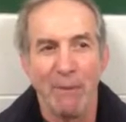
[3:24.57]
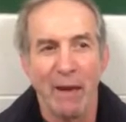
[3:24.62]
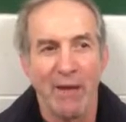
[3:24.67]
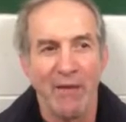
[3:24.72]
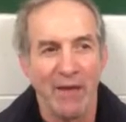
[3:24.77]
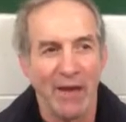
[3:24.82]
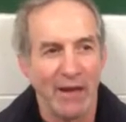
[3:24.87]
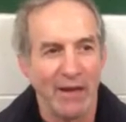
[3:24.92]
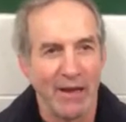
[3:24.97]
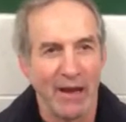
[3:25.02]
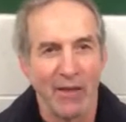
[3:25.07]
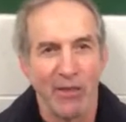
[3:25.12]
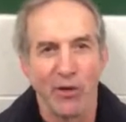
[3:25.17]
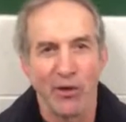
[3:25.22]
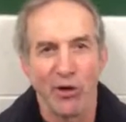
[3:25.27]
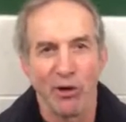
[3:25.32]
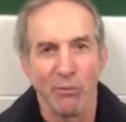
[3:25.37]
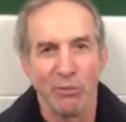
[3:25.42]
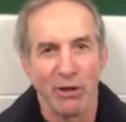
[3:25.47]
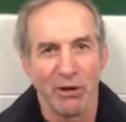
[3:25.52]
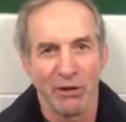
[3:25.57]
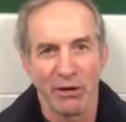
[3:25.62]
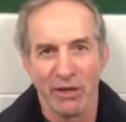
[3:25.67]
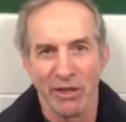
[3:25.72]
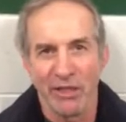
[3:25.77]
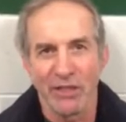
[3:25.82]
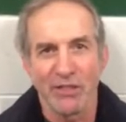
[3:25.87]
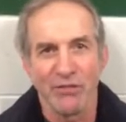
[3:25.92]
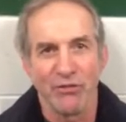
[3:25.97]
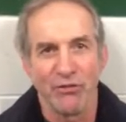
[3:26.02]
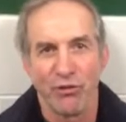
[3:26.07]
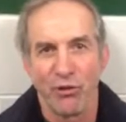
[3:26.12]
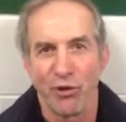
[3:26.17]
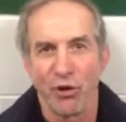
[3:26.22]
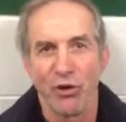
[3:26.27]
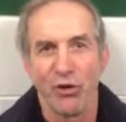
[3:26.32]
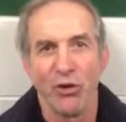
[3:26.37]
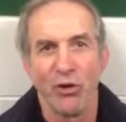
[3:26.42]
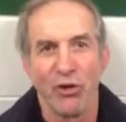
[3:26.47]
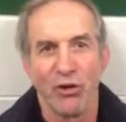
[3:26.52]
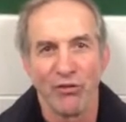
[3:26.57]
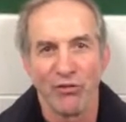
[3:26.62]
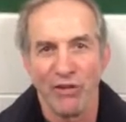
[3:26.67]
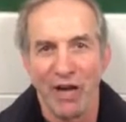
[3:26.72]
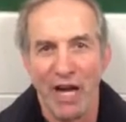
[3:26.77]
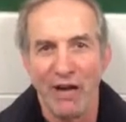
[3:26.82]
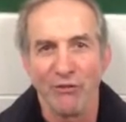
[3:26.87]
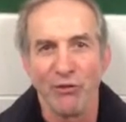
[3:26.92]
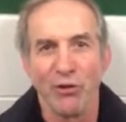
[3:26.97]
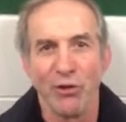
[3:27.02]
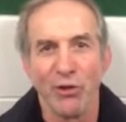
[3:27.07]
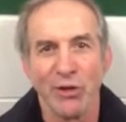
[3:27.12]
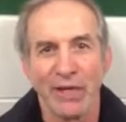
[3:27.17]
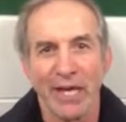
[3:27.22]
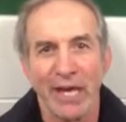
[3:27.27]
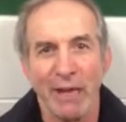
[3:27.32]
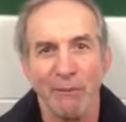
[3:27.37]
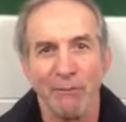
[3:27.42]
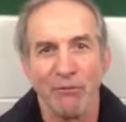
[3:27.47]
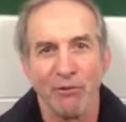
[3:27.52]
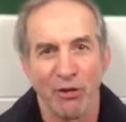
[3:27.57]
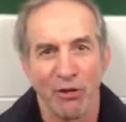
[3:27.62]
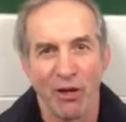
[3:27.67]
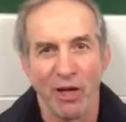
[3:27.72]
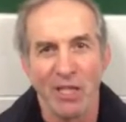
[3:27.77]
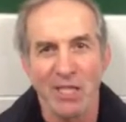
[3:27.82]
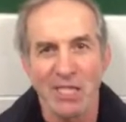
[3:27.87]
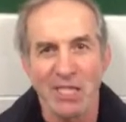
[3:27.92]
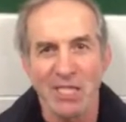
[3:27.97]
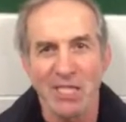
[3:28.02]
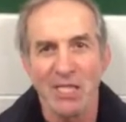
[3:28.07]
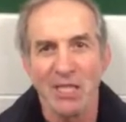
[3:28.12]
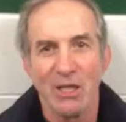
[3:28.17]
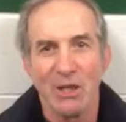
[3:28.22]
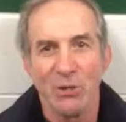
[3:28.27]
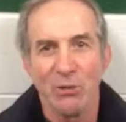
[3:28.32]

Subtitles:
By the end of that 3rd period, it's a 4-goal or 5-goal game for us.